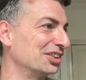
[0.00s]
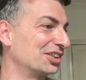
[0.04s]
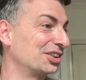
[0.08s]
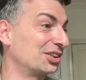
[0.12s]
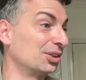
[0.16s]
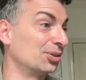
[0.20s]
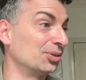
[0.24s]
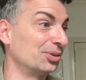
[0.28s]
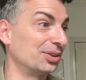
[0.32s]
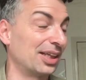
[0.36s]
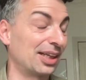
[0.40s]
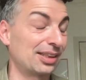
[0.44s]

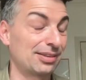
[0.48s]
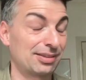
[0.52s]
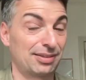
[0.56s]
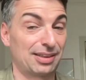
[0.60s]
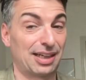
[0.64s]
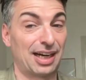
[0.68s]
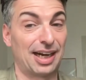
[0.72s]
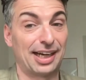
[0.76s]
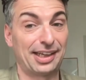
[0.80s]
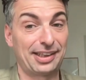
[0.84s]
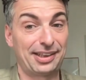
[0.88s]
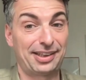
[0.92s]
So
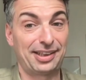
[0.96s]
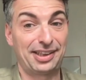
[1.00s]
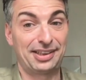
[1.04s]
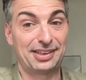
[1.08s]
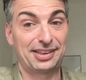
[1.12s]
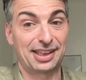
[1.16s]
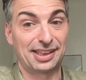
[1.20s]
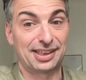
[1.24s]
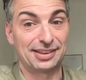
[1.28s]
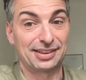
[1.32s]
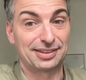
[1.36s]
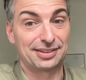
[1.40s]
that, I think
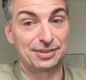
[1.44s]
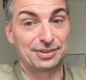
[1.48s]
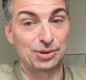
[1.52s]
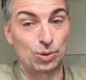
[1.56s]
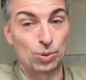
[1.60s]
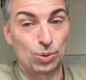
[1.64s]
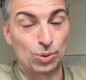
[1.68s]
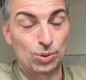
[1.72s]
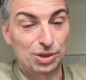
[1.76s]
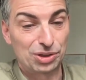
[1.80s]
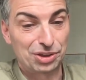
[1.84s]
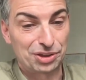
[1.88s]
that
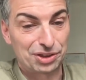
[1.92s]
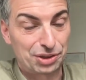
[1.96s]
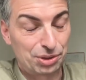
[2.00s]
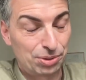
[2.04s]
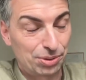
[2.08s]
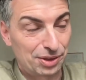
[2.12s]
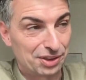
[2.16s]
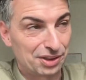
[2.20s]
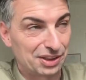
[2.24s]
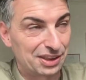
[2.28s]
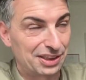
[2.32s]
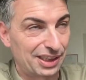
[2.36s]
whole two
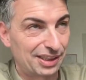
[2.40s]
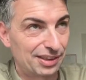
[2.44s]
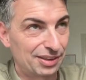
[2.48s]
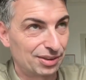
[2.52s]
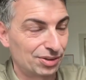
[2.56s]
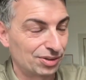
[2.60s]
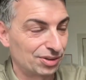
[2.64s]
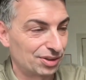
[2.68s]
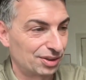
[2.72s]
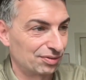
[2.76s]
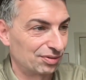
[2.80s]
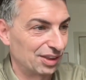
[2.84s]
hundred
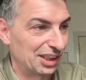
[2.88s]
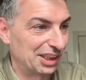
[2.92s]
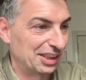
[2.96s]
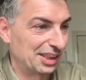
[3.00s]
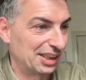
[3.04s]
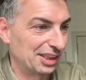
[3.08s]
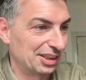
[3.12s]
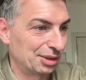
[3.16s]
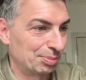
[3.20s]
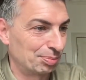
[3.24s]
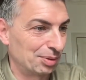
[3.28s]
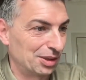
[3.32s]
Tezos event
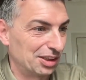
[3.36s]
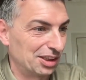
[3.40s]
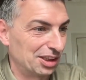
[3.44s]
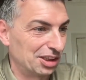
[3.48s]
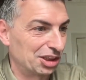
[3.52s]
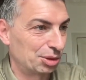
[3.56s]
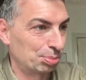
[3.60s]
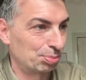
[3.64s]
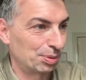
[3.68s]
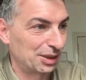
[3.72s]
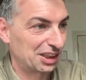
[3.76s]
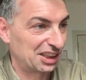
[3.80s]
has been a
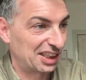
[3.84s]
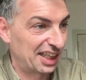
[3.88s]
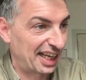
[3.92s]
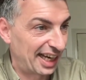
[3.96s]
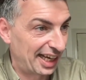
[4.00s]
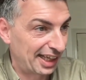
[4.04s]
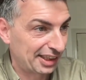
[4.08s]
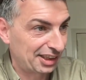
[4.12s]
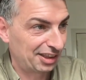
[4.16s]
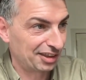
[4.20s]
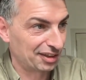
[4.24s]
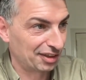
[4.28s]

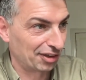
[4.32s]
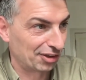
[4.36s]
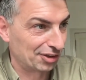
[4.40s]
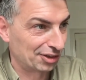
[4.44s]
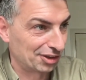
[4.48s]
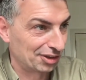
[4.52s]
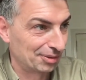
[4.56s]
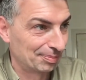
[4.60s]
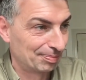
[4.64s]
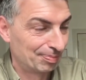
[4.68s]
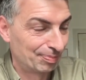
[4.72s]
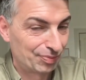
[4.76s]

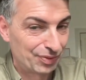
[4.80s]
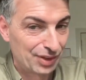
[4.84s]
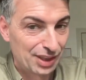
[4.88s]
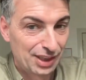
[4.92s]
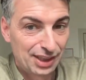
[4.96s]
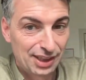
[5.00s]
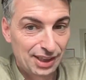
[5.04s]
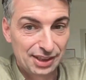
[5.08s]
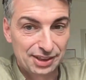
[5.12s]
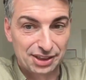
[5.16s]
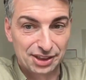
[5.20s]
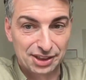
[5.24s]
spectacular
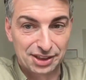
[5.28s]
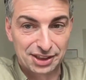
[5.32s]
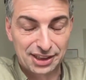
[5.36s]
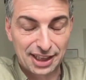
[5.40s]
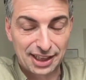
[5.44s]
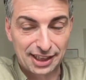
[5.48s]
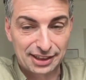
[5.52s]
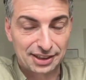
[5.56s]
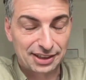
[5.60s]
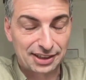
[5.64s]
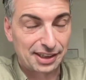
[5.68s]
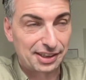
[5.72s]

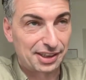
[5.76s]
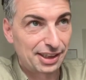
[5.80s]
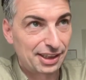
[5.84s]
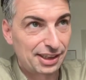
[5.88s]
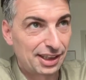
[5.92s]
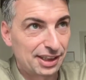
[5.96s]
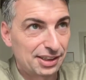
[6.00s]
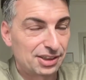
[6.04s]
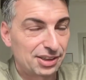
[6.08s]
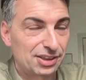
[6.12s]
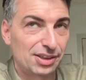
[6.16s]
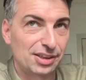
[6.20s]
success. I think
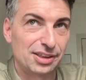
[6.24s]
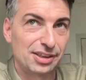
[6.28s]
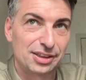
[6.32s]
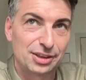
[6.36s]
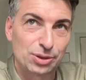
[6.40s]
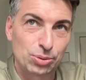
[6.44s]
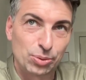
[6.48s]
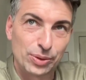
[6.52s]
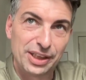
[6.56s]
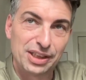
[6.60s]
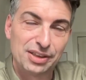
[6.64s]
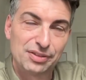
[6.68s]
I saw a
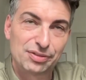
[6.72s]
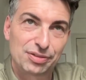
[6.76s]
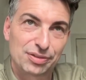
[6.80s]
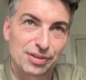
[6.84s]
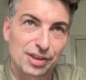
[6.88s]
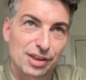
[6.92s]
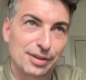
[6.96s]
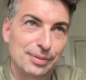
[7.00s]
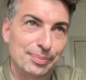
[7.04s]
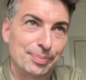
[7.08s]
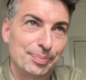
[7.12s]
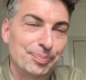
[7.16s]
tweet
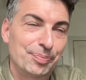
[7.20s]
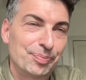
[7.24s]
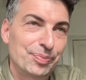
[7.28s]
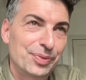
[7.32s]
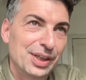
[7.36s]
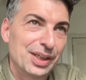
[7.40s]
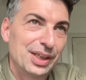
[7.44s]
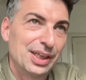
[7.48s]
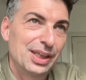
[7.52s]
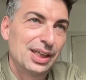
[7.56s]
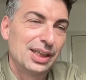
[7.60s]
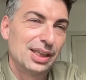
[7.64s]
from
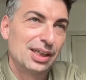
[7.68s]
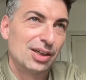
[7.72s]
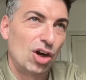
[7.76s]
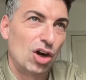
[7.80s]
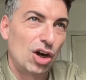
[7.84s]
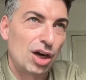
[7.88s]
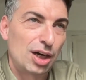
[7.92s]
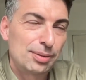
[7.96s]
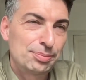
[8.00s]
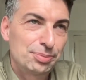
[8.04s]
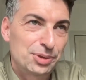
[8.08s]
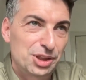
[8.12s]

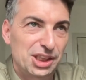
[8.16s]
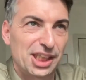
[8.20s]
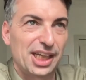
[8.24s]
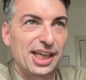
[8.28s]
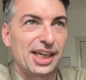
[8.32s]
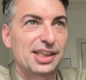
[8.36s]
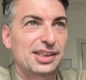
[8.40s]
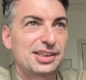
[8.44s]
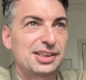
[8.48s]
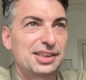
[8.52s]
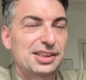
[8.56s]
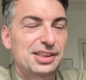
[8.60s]

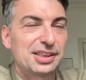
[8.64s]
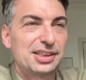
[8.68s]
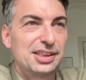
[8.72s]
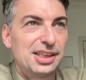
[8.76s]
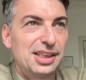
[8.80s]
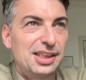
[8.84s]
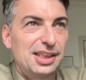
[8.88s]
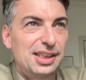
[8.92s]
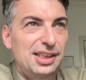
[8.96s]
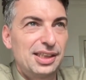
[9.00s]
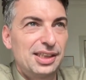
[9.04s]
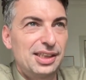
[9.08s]
Objkt,
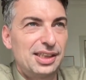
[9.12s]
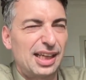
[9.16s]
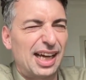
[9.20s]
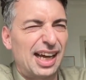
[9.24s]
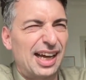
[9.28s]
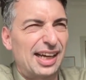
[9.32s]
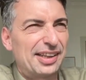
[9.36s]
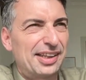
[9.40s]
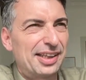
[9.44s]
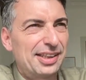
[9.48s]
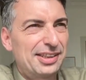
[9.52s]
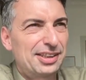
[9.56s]

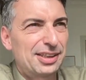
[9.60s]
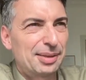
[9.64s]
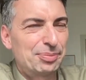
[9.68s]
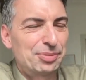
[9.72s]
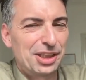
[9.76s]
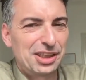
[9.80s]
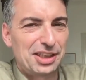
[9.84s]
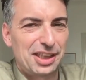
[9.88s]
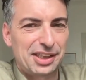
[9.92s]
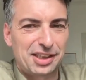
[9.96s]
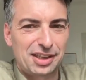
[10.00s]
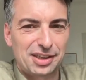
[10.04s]
I think
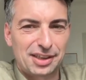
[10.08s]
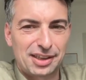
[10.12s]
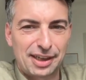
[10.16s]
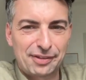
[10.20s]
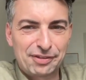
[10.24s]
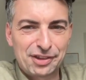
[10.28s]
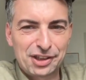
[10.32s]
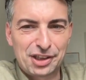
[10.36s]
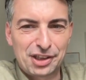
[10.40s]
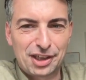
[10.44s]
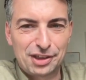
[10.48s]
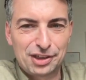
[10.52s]
something like
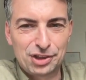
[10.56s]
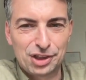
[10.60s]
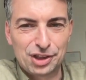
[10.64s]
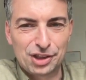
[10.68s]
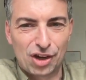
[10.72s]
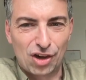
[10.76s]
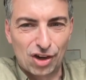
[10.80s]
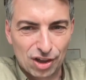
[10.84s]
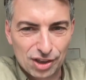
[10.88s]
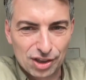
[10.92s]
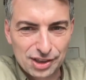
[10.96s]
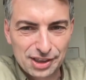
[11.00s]
eleven hundred
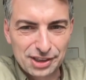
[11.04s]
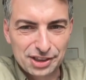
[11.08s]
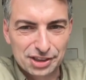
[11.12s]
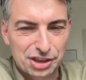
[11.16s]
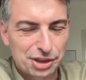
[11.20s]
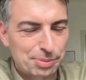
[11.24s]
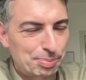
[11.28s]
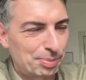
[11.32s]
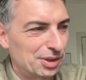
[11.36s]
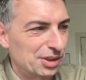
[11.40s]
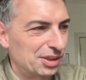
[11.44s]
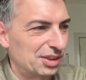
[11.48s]

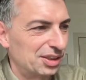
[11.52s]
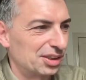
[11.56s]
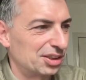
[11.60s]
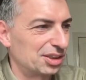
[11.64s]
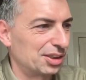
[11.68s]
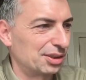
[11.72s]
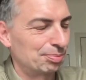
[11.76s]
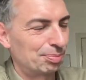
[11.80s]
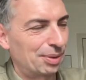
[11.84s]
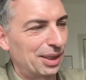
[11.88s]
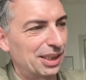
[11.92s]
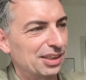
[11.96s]
artists
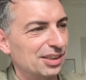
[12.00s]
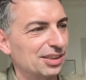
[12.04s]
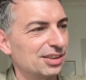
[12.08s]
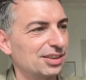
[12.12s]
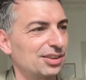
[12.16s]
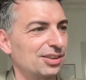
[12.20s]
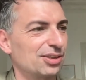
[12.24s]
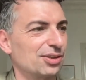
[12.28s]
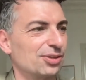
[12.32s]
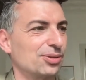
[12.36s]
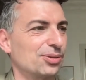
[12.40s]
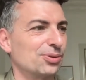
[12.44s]
participated.
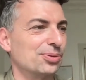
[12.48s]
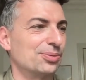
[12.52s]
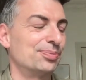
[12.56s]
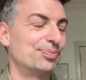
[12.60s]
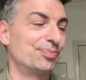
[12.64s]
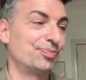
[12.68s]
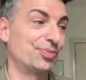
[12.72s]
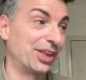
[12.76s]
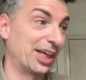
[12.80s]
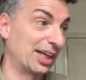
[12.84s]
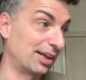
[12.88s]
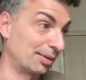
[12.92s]
So
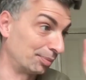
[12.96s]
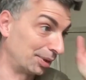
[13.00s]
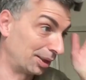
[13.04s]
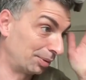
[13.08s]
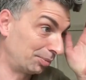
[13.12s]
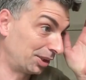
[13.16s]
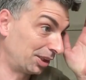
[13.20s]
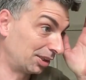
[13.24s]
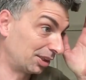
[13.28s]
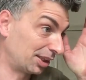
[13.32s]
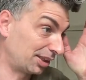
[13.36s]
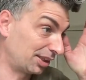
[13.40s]
yeah,
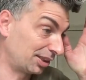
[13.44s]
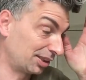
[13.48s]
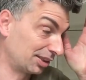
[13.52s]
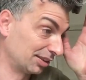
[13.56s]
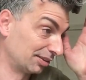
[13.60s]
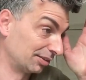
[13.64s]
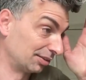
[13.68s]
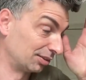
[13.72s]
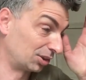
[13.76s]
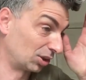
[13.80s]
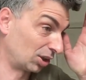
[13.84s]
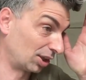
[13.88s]
maybe I
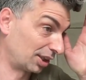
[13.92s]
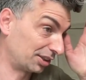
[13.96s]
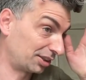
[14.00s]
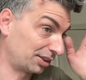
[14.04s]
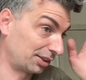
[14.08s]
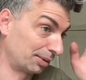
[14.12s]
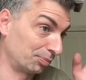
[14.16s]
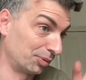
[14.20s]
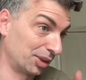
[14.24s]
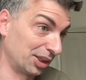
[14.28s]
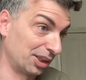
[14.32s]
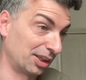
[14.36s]
can draw
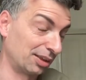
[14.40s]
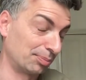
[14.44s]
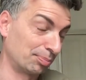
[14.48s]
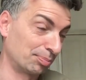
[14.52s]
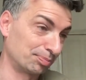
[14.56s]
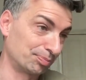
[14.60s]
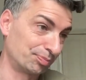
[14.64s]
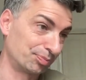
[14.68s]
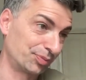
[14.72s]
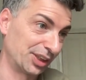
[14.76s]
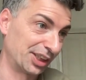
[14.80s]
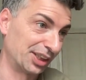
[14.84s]
something
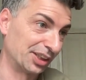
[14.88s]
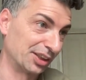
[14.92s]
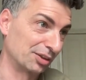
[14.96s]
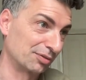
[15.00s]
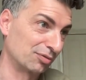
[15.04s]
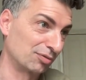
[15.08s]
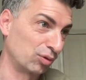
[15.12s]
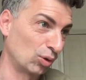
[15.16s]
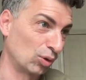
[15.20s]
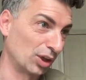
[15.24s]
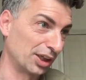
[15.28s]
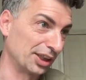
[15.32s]
up here
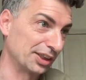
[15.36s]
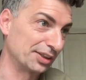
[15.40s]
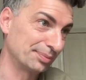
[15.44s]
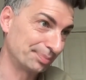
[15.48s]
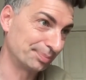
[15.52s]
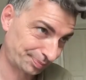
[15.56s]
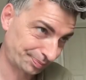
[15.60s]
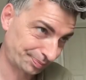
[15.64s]
for it.